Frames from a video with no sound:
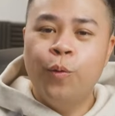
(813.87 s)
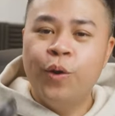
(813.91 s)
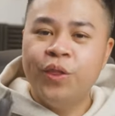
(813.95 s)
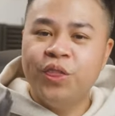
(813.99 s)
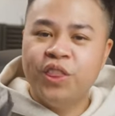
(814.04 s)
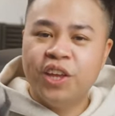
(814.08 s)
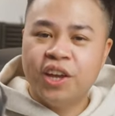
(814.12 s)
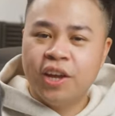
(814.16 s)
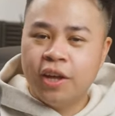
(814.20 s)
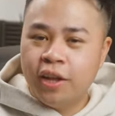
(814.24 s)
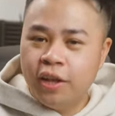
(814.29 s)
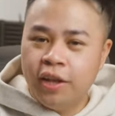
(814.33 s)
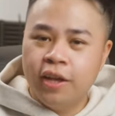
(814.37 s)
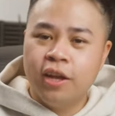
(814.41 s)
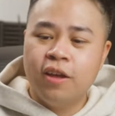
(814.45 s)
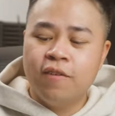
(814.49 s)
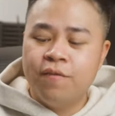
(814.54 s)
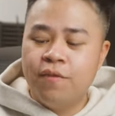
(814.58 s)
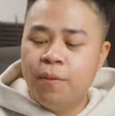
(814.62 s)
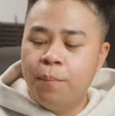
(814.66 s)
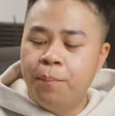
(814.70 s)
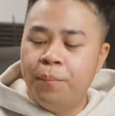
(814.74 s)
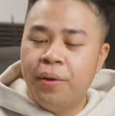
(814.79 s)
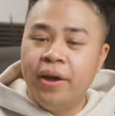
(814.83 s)
With the click
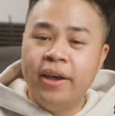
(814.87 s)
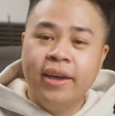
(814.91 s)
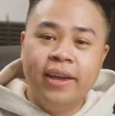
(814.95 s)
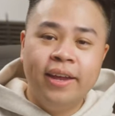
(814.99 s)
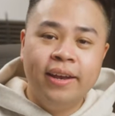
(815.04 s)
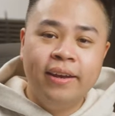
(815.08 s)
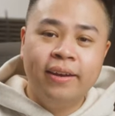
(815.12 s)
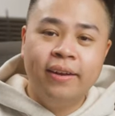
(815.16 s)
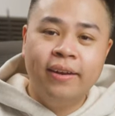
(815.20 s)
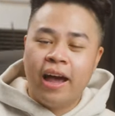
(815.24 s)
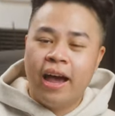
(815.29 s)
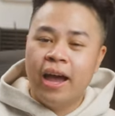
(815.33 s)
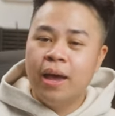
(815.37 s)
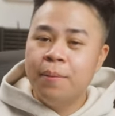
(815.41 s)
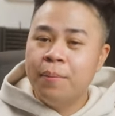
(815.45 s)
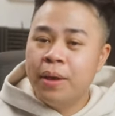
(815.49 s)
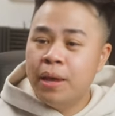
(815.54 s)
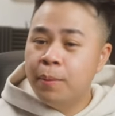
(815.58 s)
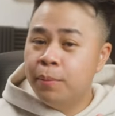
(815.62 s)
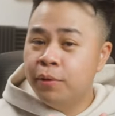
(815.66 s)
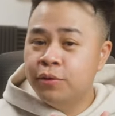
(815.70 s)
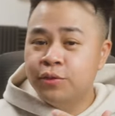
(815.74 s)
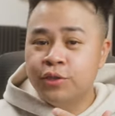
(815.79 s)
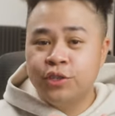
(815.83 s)
of a button, I'm
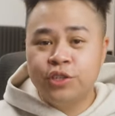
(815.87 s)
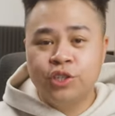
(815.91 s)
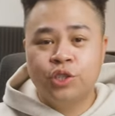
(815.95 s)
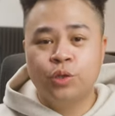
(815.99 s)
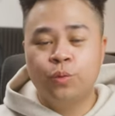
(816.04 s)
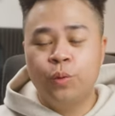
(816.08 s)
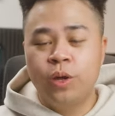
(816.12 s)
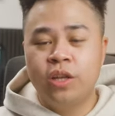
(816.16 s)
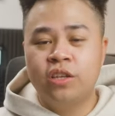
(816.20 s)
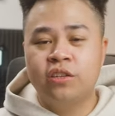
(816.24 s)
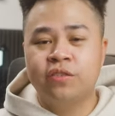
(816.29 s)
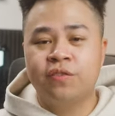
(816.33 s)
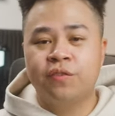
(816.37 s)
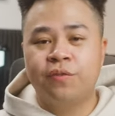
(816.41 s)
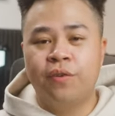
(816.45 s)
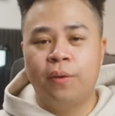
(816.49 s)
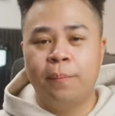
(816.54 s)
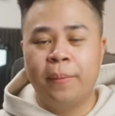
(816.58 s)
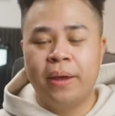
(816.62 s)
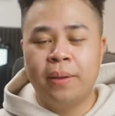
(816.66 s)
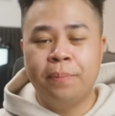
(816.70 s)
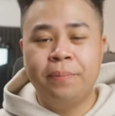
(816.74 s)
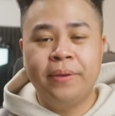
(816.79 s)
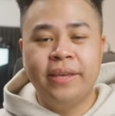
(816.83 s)
able to switch
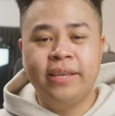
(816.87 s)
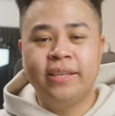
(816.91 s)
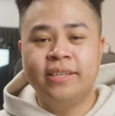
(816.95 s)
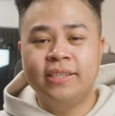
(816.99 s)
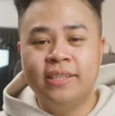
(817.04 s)
from my P